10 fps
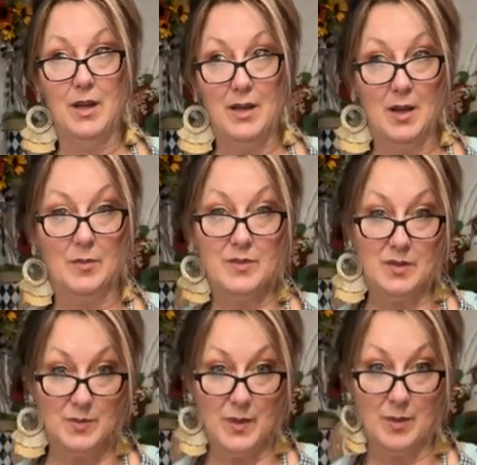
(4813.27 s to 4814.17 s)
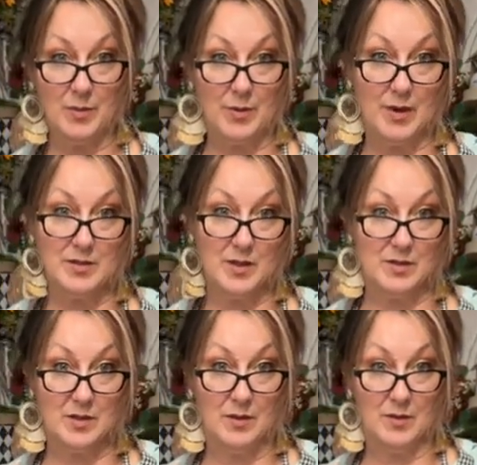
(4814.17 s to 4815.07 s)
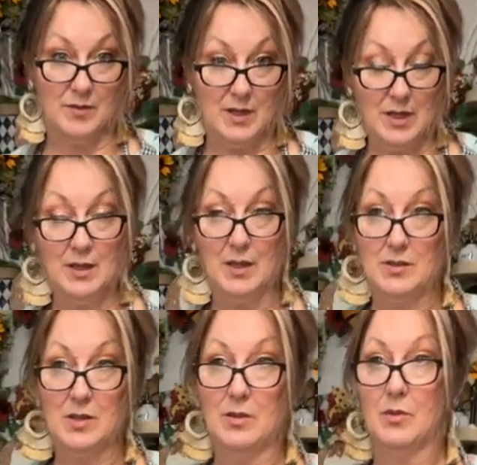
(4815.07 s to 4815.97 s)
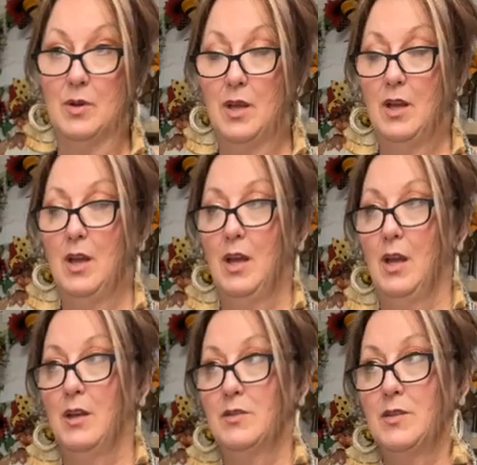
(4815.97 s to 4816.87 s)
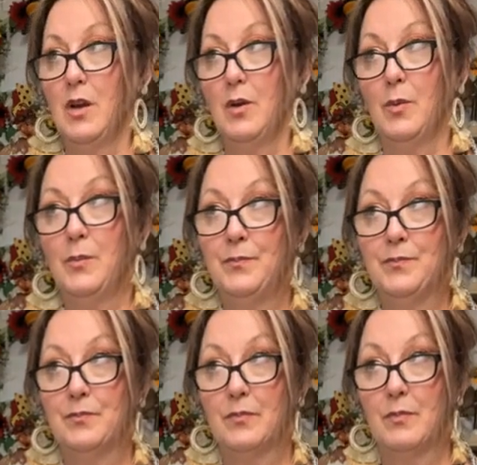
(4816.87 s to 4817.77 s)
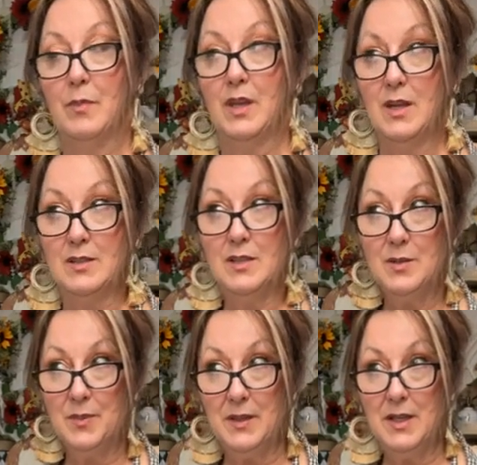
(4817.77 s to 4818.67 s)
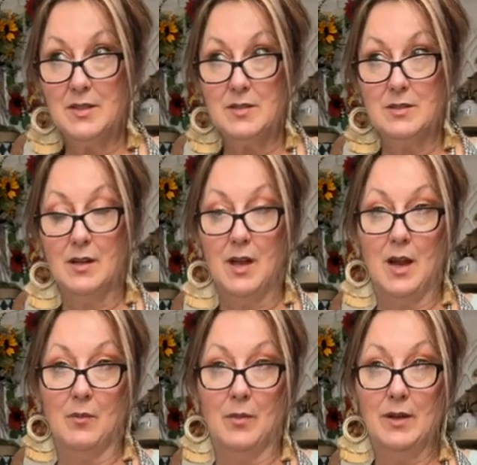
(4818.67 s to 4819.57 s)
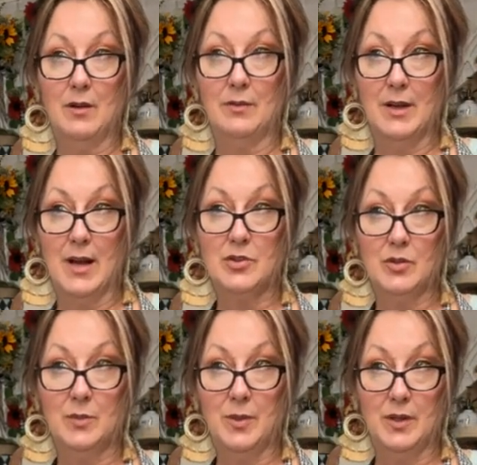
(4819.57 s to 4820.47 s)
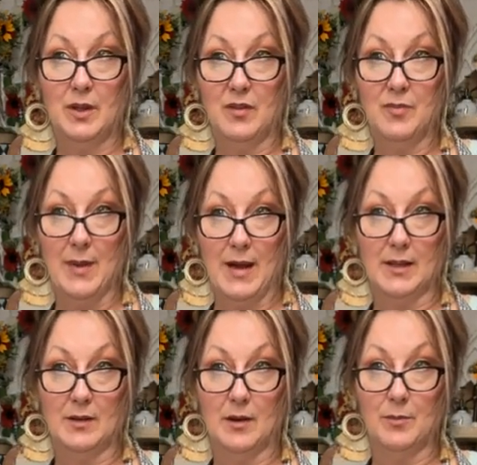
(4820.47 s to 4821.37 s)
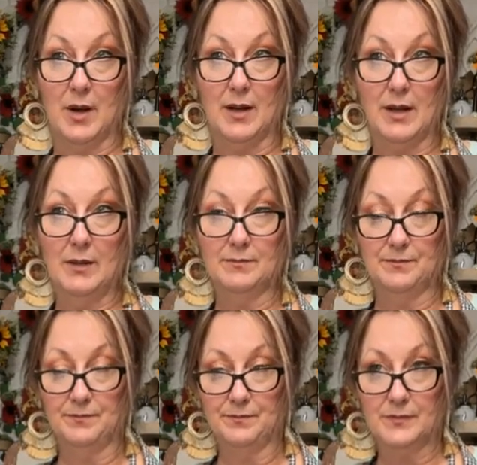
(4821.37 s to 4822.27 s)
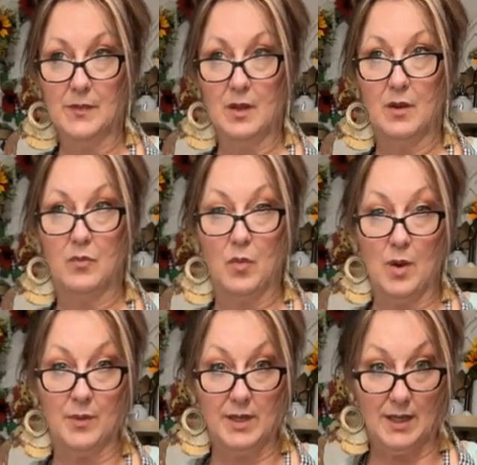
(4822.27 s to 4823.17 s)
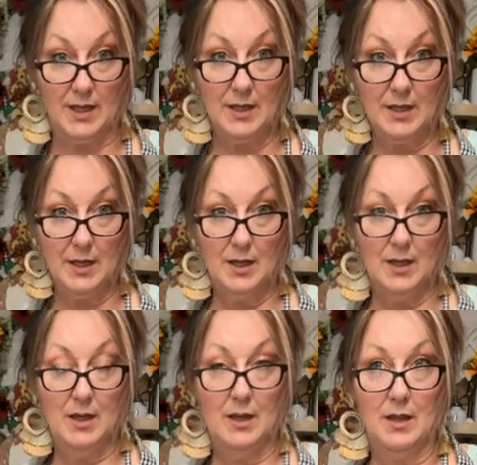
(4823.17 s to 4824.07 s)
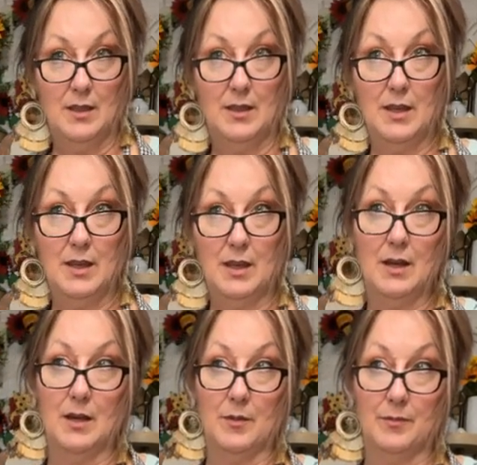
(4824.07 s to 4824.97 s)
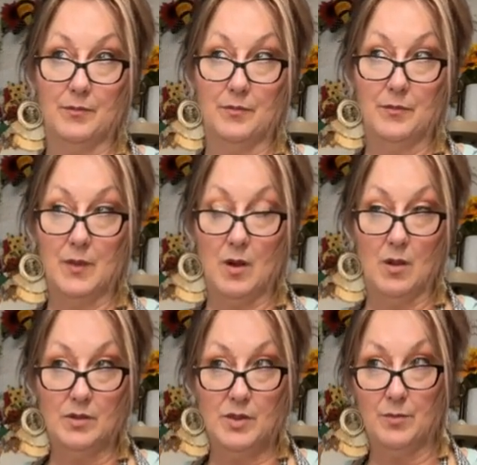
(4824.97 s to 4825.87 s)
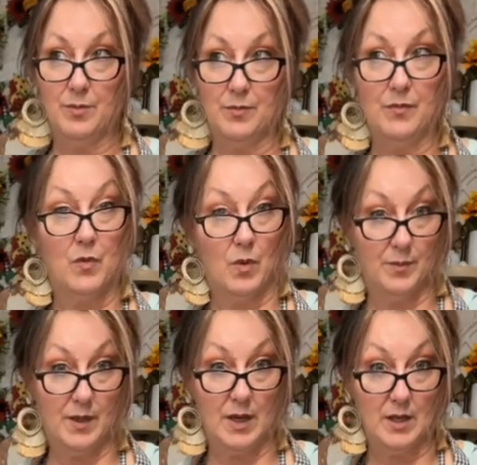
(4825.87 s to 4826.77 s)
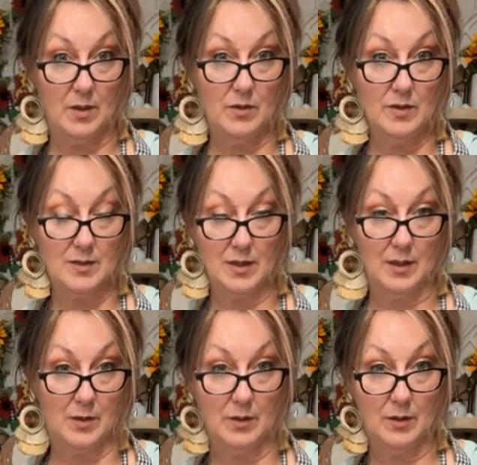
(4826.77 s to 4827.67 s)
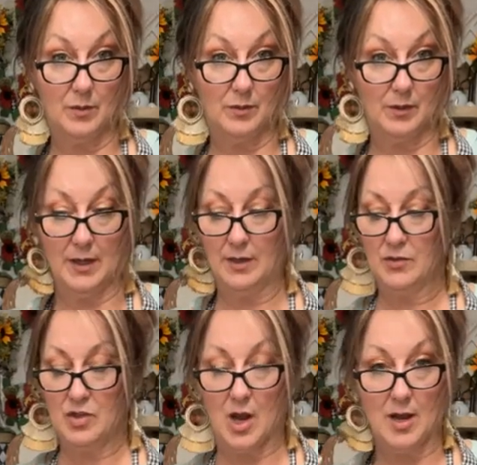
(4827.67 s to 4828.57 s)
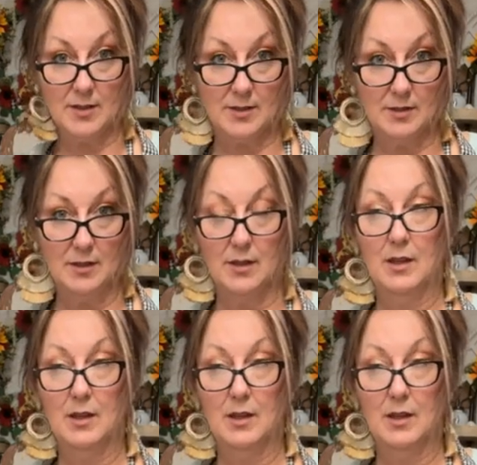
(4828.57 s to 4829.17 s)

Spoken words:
it helps to speed up the process of the healing too. So because it depletes and we don't naturally put enough back in our body of what we need, the collagen form that I use, it's a liquid little like shots.